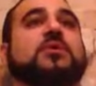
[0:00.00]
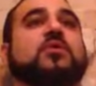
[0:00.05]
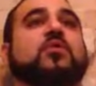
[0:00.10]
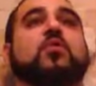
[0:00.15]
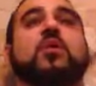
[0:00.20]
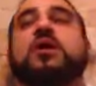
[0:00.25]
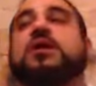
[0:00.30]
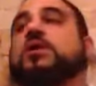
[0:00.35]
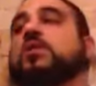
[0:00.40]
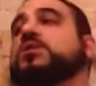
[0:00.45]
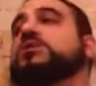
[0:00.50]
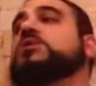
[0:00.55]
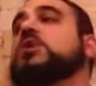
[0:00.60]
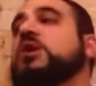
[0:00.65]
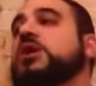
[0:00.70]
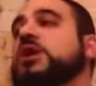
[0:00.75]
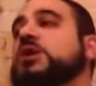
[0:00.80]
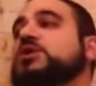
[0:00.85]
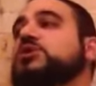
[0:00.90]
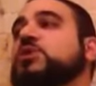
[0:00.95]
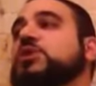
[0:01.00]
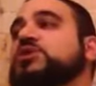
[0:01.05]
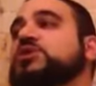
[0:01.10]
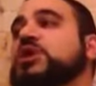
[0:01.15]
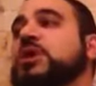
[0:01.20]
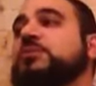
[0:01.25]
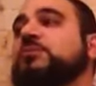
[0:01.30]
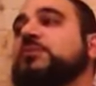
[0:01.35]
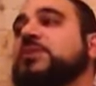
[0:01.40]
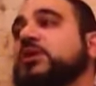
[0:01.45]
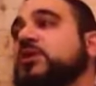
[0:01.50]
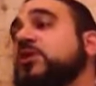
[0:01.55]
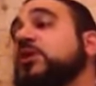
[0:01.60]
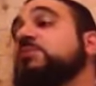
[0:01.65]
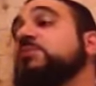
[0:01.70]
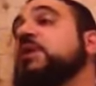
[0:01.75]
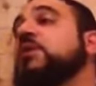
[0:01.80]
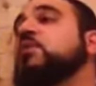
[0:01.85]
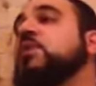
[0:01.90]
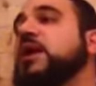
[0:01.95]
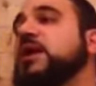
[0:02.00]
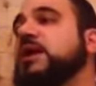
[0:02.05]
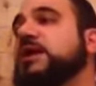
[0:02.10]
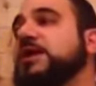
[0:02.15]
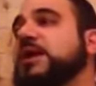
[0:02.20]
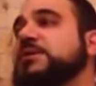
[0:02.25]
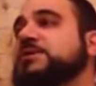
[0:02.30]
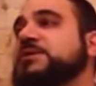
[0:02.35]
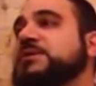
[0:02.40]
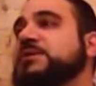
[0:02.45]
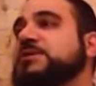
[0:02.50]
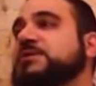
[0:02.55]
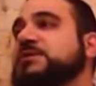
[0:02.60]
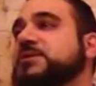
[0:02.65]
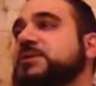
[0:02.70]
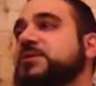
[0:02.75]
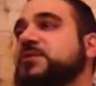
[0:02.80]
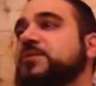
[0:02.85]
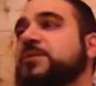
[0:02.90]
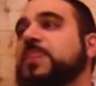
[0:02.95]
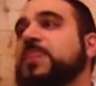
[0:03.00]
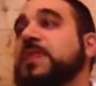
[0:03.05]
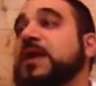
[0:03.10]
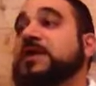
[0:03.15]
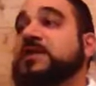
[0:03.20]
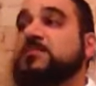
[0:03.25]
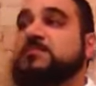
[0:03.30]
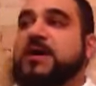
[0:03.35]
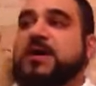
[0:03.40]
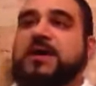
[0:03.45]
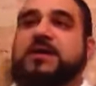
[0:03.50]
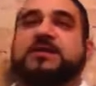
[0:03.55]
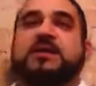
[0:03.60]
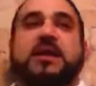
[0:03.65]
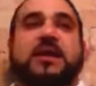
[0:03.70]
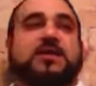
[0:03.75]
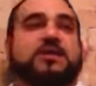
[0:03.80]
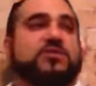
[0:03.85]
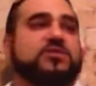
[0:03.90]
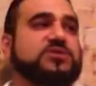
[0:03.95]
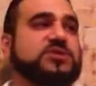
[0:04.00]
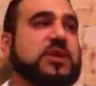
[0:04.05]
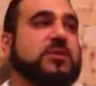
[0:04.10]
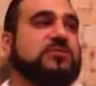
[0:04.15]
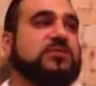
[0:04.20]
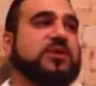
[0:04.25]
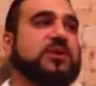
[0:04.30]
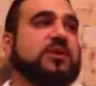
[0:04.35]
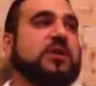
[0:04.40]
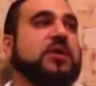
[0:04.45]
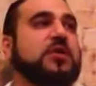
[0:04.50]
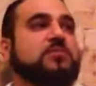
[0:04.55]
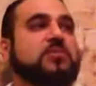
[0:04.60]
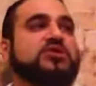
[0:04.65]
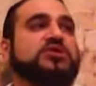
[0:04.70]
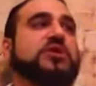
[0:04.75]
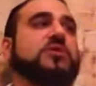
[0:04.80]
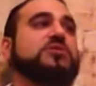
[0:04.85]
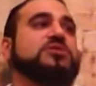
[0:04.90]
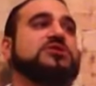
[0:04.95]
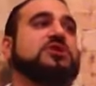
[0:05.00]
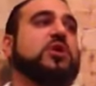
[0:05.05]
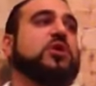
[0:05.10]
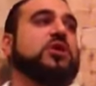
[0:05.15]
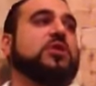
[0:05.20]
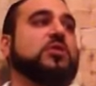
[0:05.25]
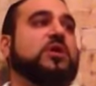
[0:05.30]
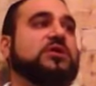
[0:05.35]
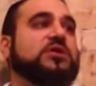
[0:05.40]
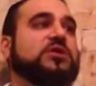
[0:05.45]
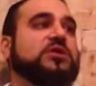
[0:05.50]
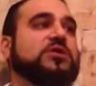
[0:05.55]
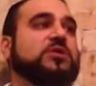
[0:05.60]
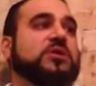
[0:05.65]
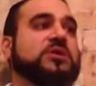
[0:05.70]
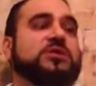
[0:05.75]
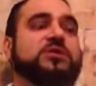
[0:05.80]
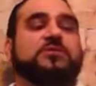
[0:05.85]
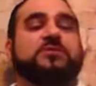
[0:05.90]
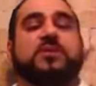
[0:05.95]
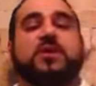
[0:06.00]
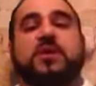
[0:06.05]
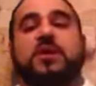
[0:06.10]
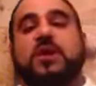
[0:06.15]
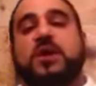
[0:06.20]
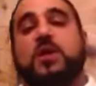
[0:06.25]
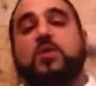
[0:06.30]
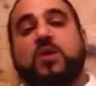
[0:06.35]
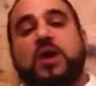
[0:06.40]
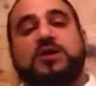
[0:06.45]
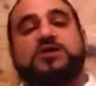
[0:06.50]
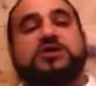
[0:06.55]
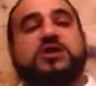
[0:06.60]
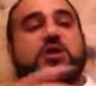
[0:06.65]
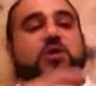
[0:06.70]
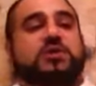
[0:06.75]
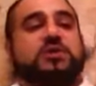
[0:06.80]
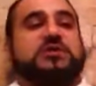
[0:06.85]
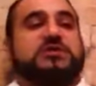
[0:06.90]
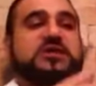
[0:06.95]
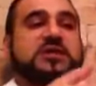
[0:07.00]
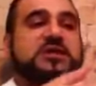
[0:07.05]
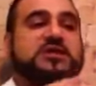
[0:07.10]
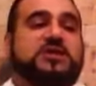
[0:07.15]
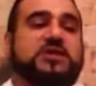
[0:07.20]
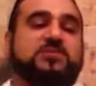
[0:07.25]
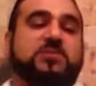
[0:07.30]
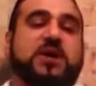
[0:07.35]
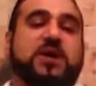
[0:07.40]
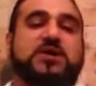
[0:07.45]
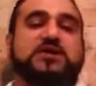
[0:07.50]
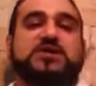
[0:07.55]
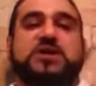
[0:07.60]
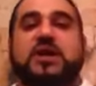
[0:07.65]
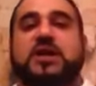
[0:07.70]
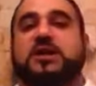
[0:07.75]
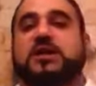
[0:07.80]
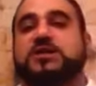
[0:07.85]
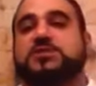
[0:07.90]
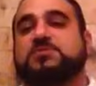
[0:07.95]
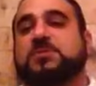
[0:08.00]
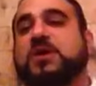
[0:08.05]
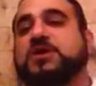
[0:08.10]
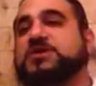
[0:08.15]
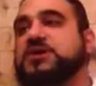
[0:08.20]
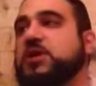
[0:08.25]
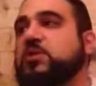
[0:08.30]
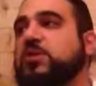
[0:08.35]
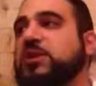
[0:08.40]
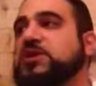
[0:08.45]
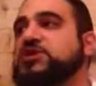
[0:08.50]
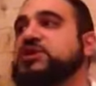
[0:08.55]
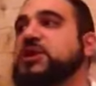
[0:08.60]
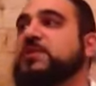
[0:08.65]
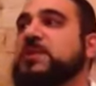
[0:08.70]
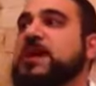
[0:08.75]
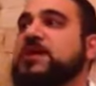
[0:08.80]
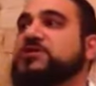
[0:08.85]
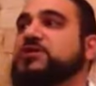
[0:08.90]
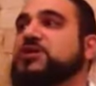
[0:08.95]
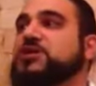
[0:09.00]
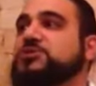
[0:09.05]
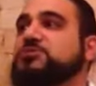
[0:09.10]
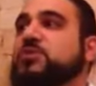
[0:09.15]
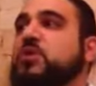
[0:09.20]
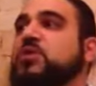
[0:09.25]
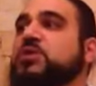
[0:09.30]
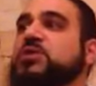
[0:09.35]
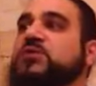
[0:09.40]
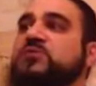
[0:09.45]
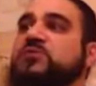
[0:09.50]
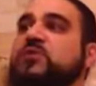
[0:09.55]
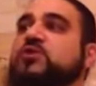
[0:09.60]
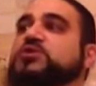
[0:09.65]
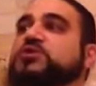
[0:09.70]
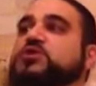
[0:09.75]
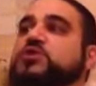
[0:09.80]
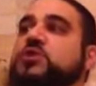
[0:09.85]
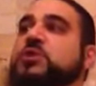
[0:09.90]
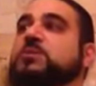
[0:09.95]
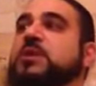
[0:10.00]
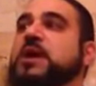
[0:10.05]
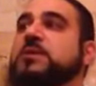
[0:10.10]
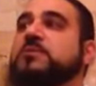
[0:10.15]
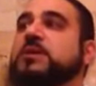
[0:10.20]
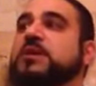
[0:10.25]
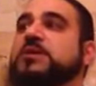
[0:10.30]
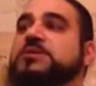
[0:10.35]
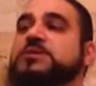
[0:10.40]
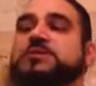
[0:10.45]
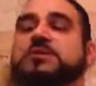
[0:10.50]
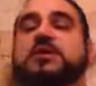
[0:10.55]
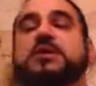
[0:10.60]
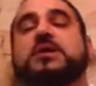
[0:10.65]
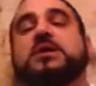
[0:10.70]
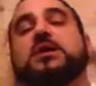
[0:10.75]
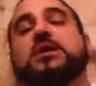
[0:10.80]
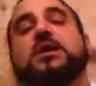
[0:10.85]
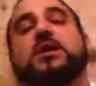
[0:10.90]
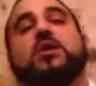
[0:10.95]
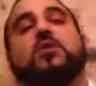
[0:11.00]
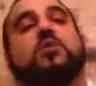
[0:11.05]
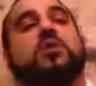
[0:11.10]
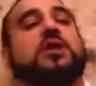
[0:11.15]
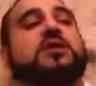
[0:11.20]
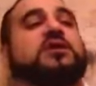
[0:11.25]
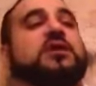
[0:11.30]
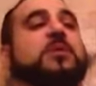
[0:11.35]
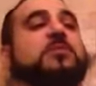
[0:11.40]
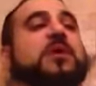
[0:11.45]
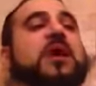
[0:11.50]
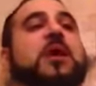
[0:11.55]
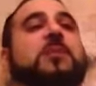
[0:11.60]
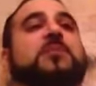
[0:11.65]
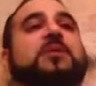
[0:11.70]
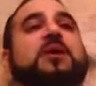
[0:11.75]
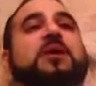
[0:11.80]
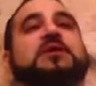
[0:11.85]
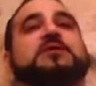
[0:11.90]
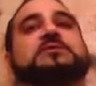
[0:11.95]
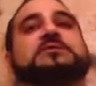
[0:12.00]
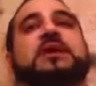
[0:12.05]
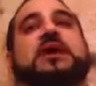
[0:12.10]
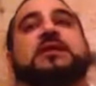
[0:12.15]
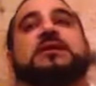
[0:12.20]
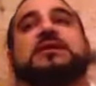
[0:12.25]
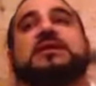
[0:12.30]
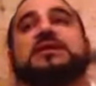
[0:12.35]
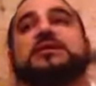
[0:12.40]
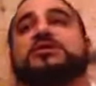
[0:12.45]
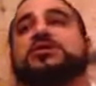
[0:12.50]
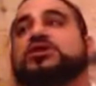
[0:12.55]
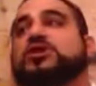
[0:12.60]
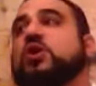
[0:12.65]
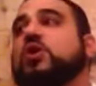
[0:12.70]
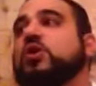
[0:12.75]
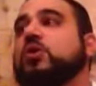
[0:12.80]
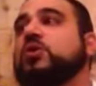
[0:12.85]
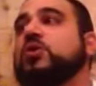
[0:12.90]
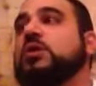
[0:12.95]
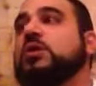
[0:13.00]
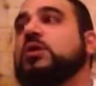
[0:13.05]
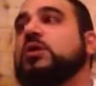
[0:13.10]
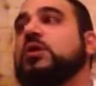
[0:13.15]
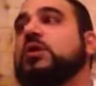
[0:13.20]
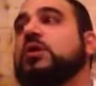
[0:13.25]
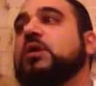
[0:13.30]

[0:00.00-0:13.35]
when they were talking to Hashem. They couldn't be awake in essence. They had to meditate, do something. Moshe was the only one to do it. And we're actually going to see this in this parasha, when Hashem actually spoke the first two commandments, what ended up happening is that the soul